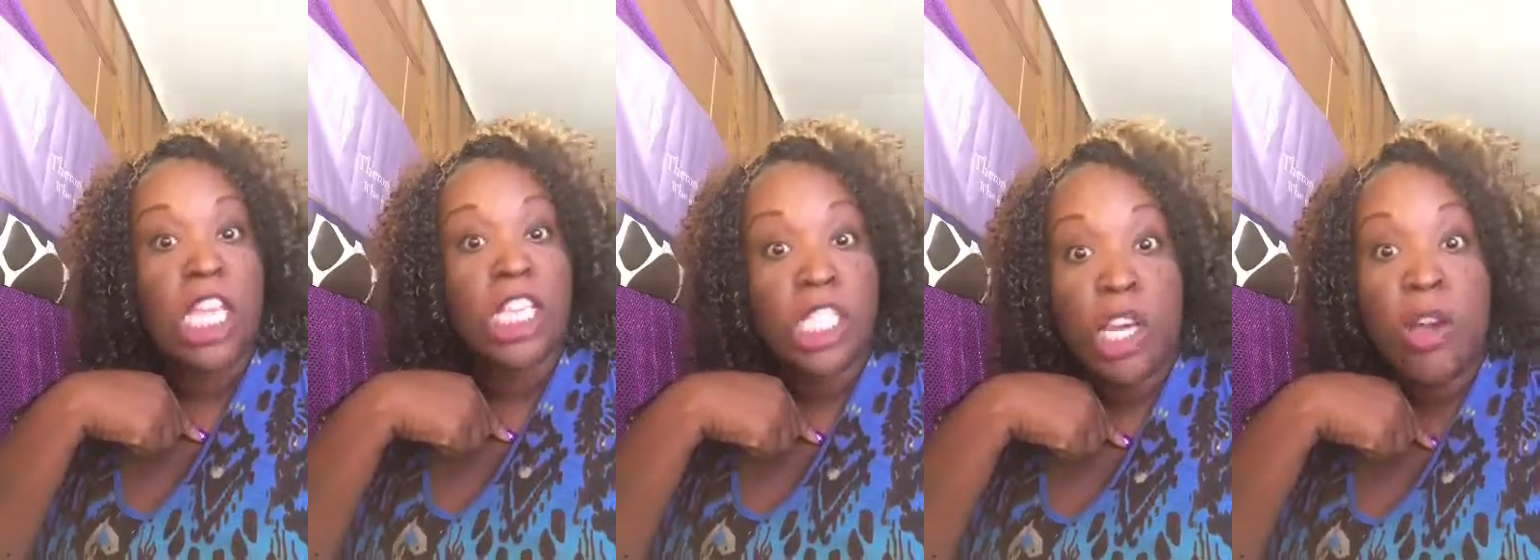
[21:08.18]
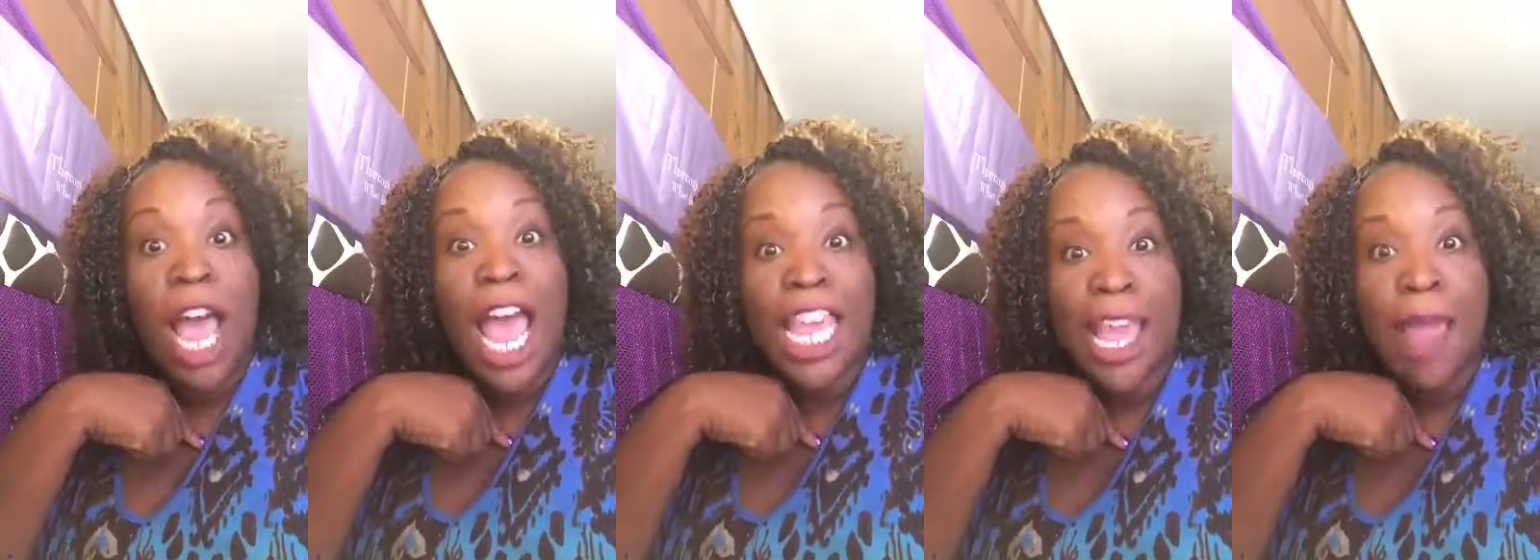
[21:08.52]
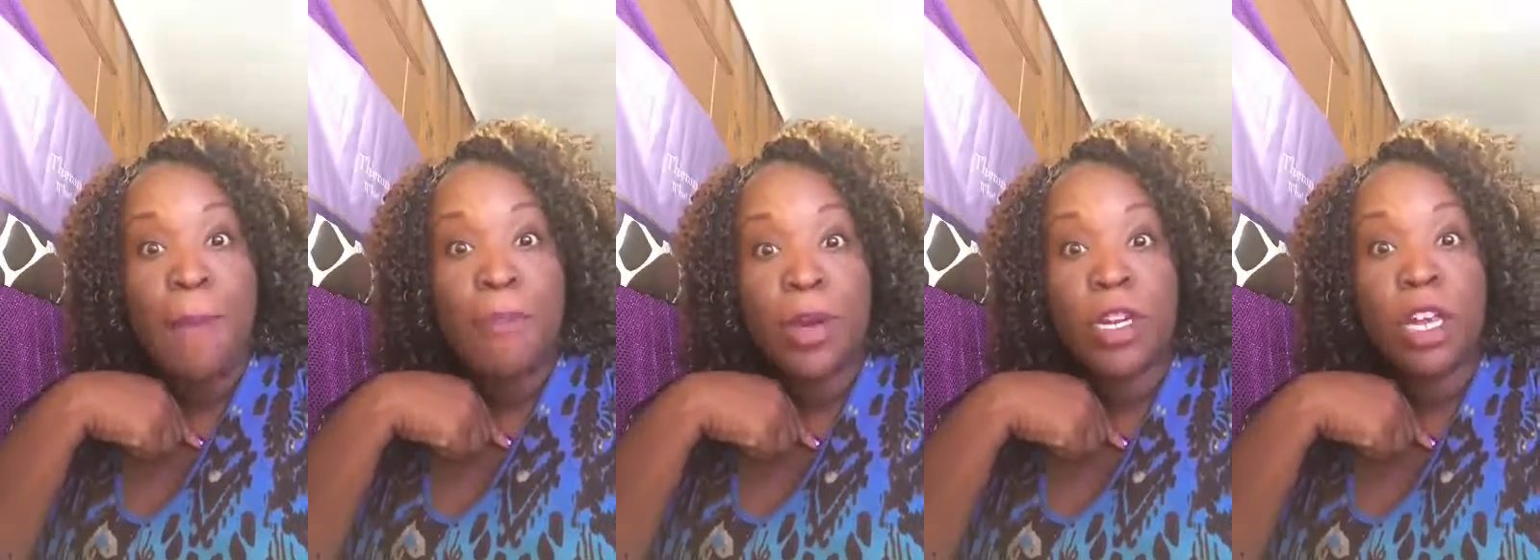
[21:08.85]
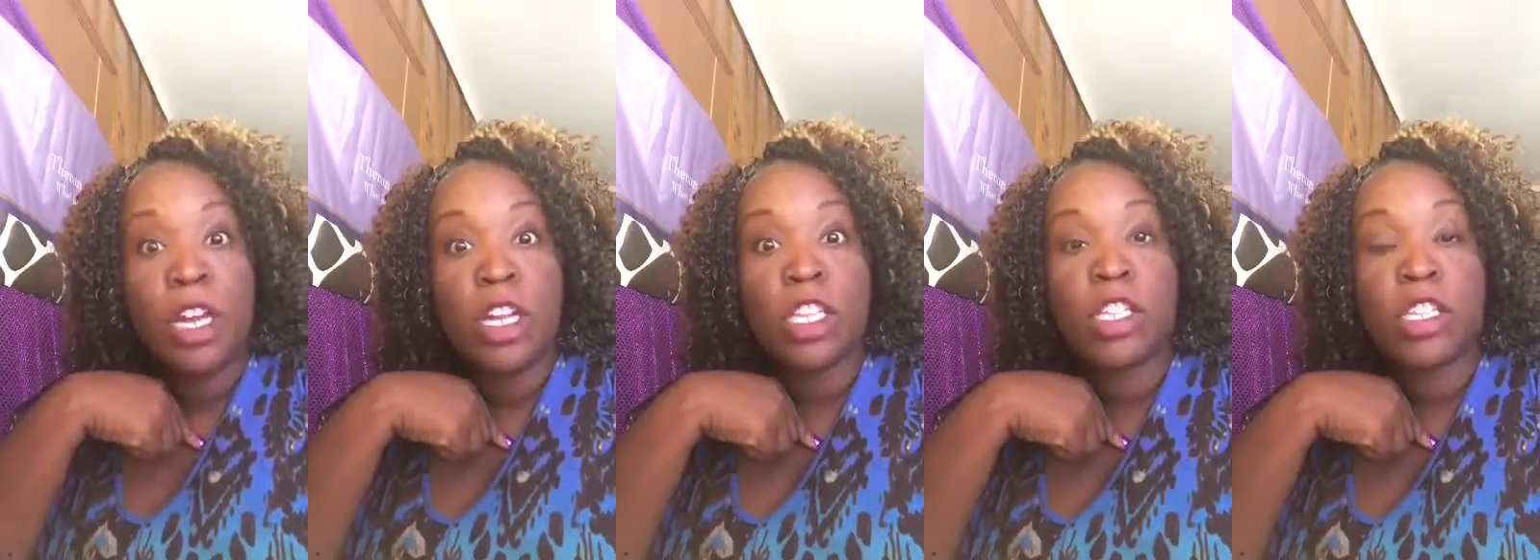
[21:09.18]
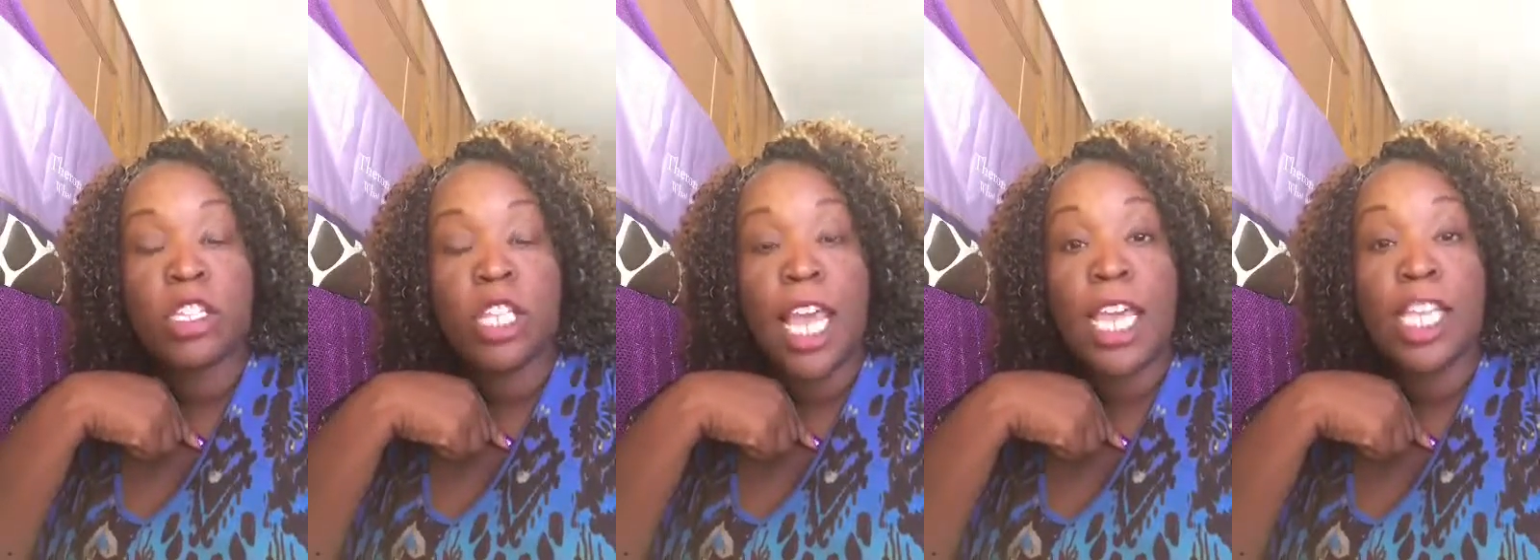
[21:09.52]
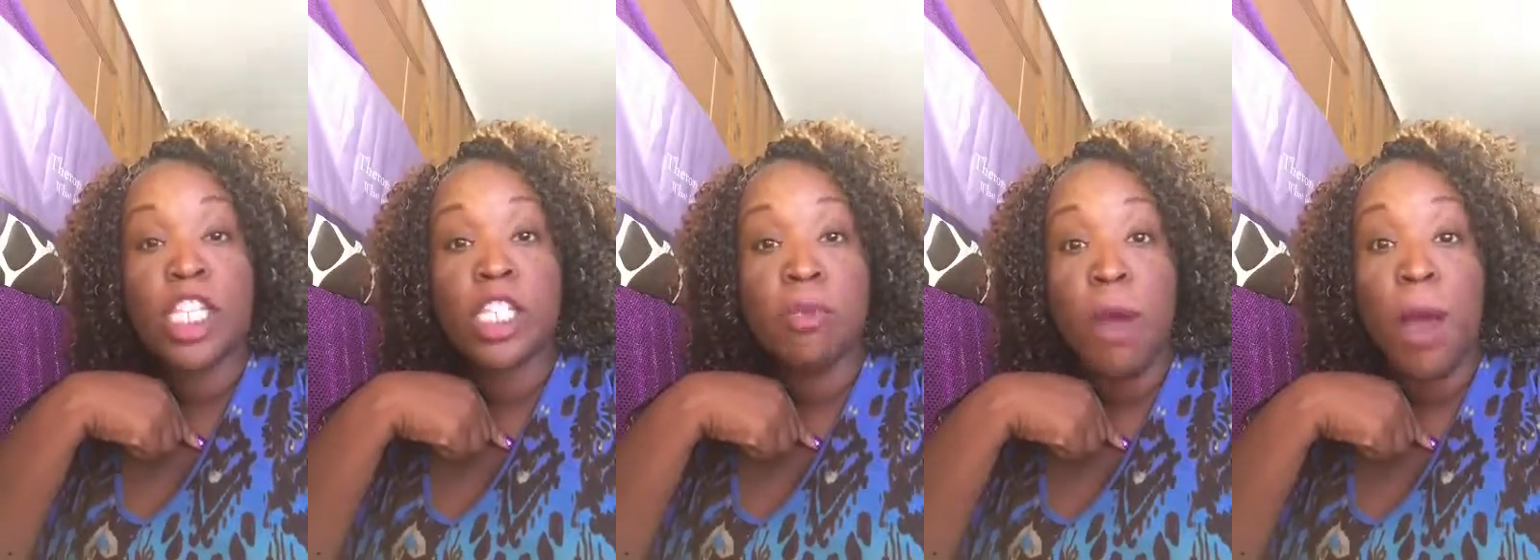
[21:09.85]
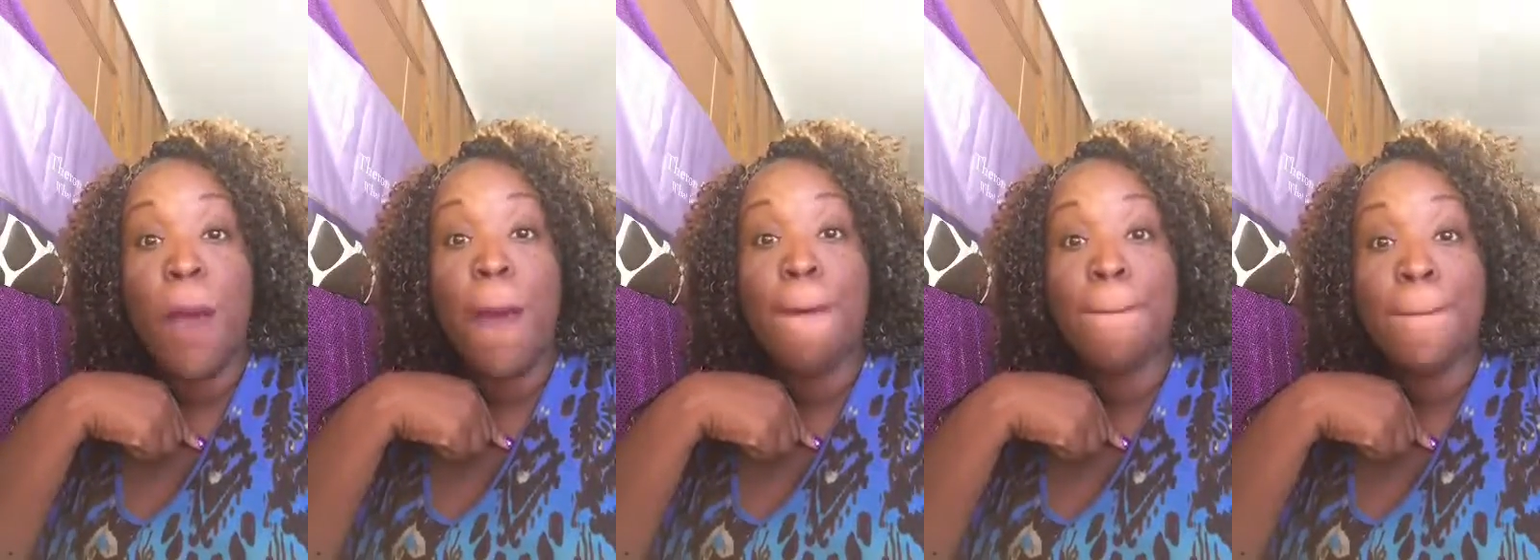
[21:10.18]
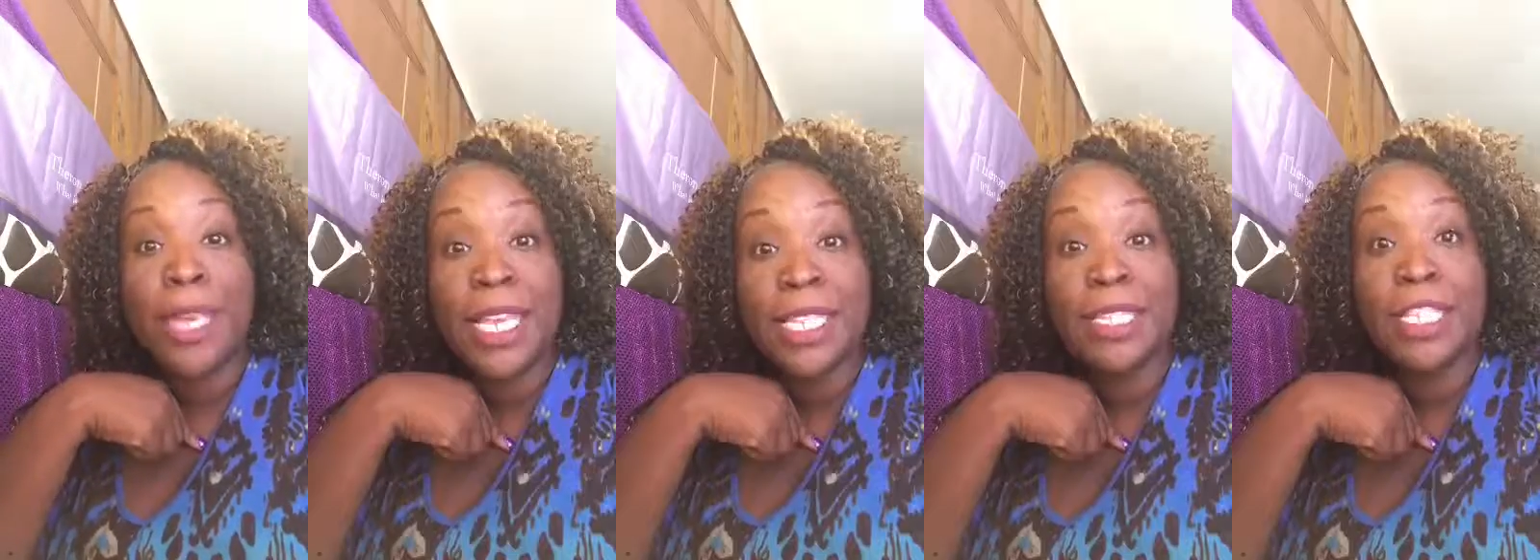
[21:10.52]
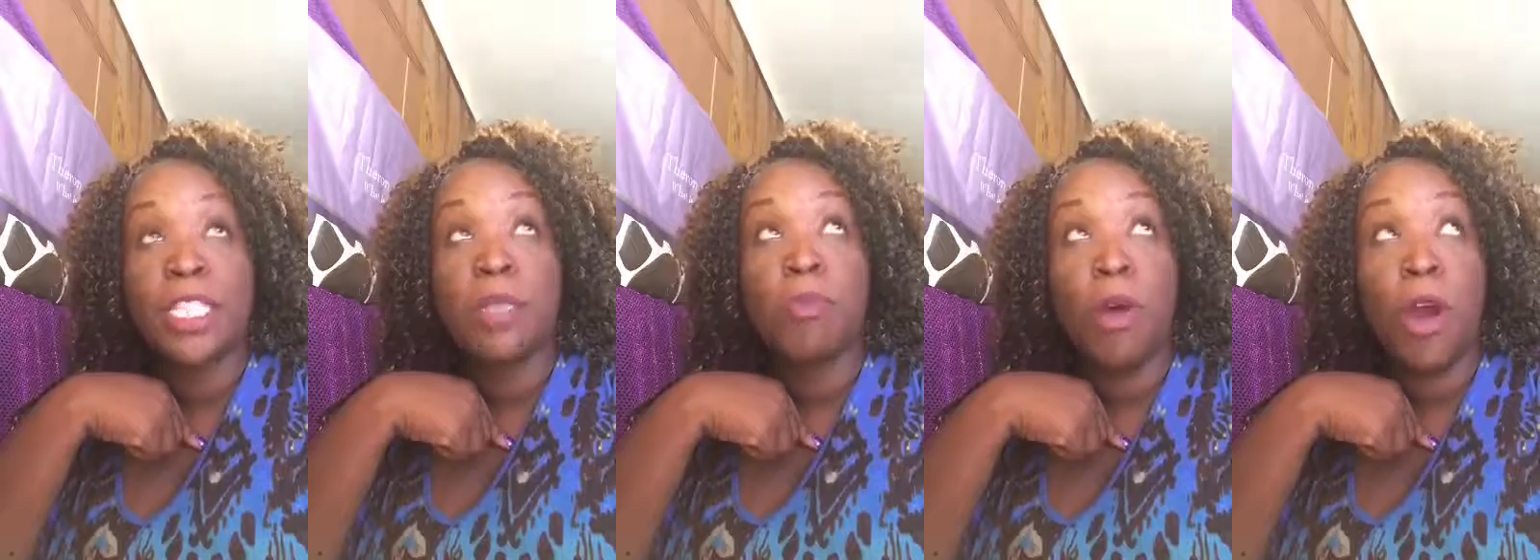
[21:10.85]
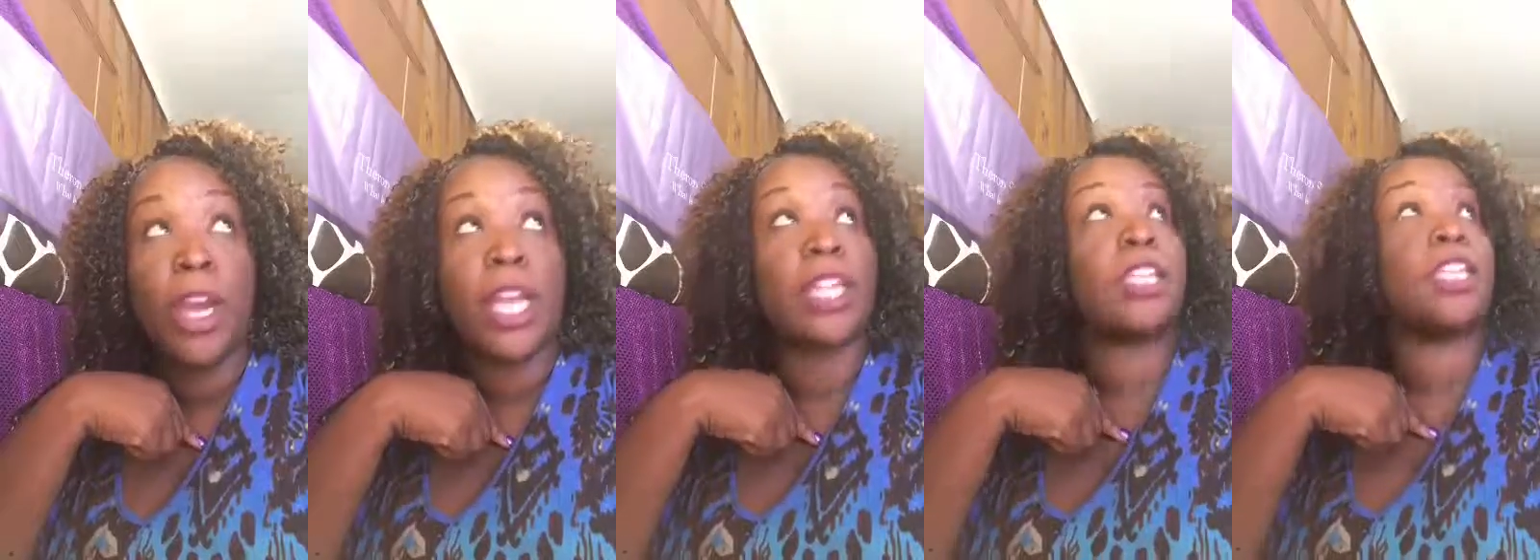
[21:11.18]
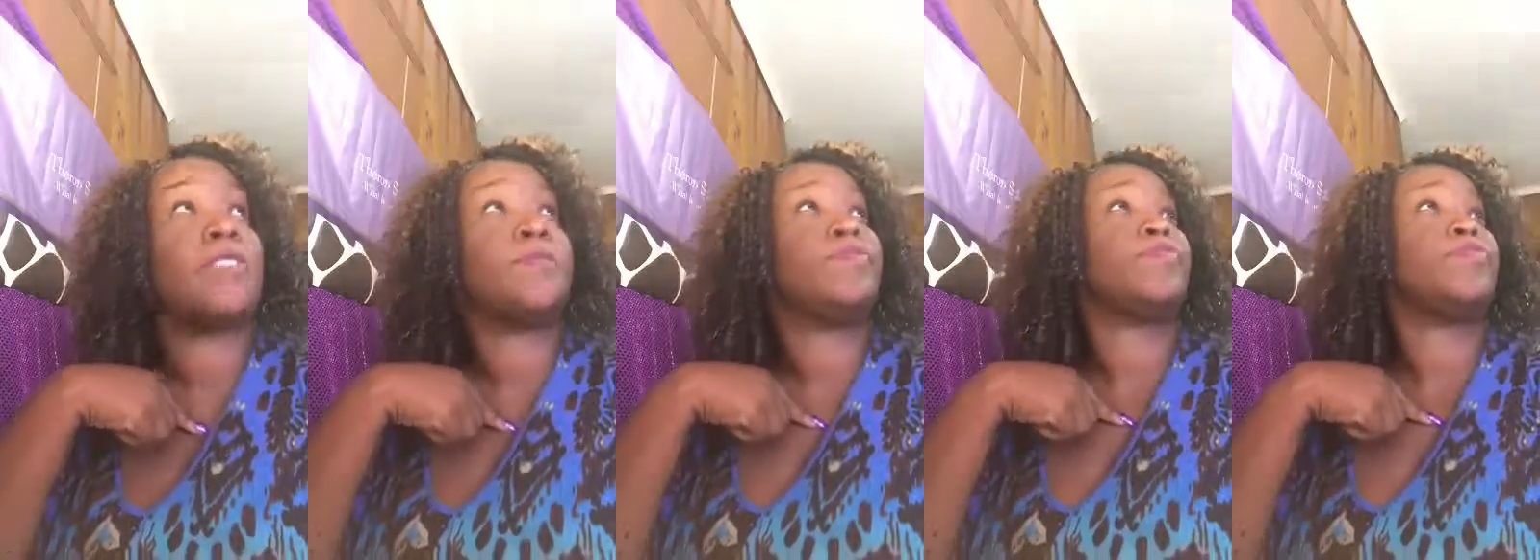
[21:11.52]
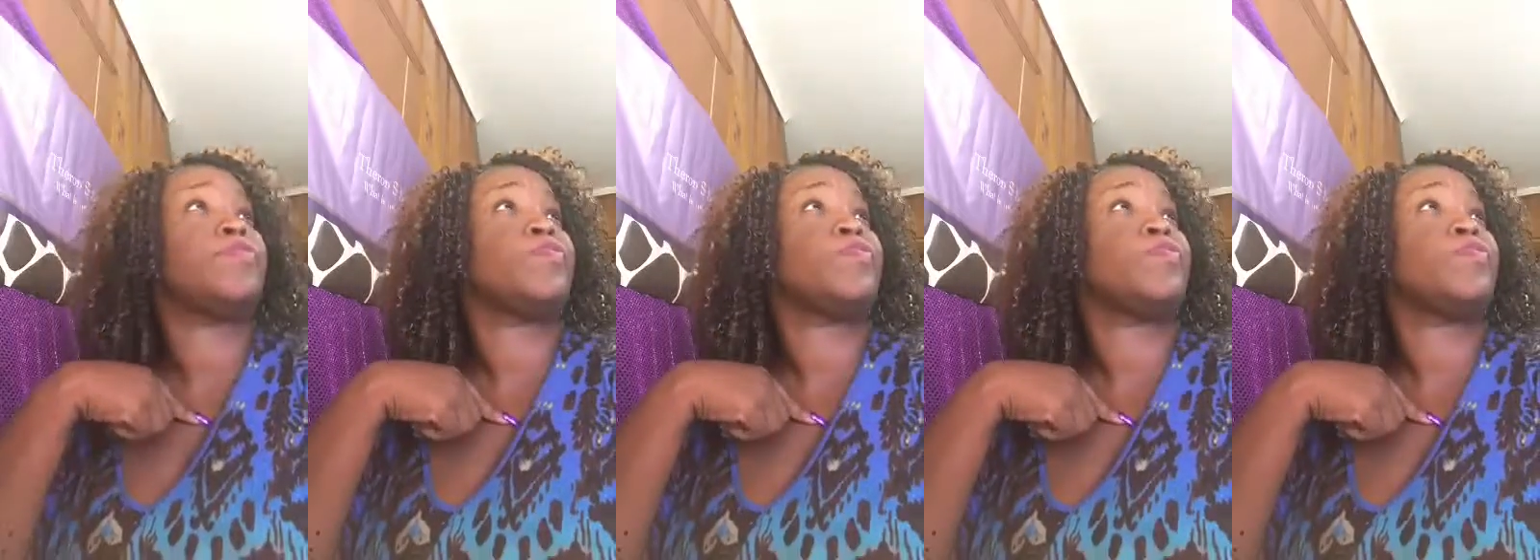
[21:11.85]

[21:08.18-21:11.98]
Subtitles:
So I am put on a small business marketing